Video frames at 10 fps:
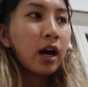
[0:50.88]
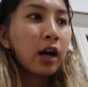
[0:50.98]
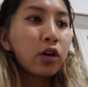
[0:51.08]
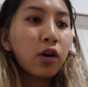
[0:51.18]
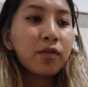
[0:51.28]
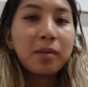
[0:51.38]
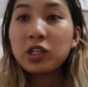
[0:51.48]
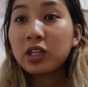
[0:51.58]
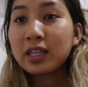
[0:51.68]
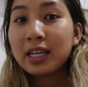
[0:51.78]
I got
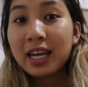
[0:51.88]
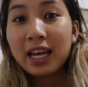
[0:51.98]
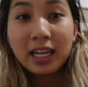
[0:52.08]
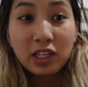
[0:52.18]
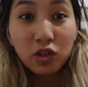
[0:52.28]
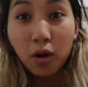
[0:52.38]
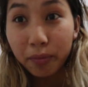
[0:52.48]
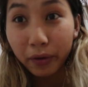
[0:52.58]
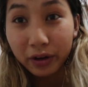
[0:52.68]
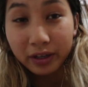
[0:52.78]
confirmation it is not
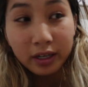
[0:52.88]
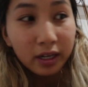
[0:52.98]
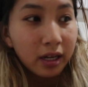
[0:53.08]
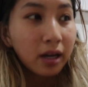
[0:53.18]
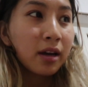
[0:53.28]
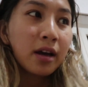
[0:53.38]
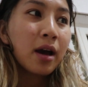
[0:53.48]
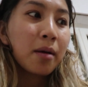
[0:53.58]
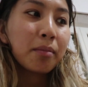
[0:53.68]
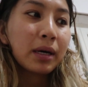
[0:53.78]
broken,
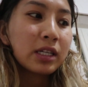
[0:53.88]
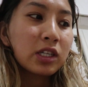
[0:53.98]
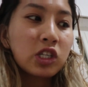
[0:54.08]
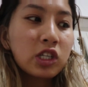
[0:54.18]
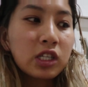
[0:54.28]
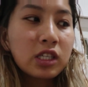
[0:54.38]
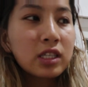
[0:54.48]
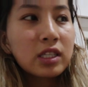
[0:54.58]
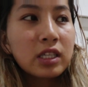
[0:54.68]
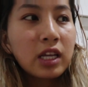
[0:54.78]
but it's
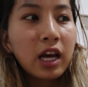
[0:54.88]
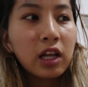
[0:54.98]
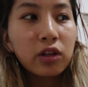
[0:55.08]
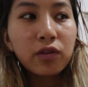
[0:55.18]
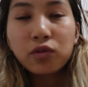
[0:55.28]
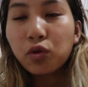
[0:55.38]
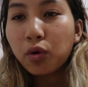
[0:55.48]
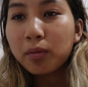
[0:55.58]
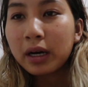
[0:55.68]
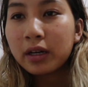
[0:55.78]
just a lot of
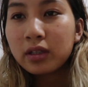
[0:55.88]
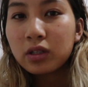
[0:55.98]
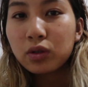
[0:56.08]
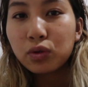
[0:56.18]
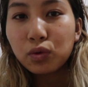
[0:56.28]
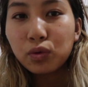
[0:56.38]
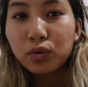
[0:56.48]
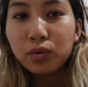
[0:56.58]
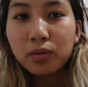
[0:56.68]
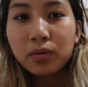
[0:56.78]
trauma
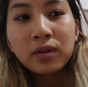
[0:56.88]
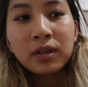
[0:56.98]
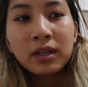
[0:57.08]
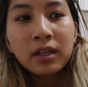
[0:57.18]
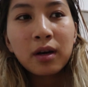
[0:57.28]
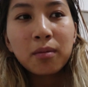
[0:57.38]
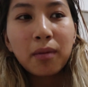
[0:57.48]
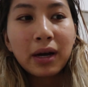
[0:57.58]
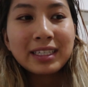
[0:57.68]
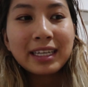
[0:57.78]
to
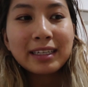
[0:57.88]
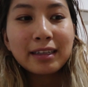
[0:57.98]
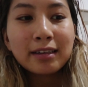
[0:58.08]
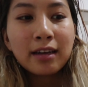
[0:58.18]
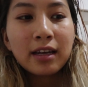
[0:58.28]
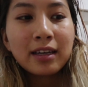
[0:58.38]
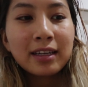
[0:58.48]
my tendon.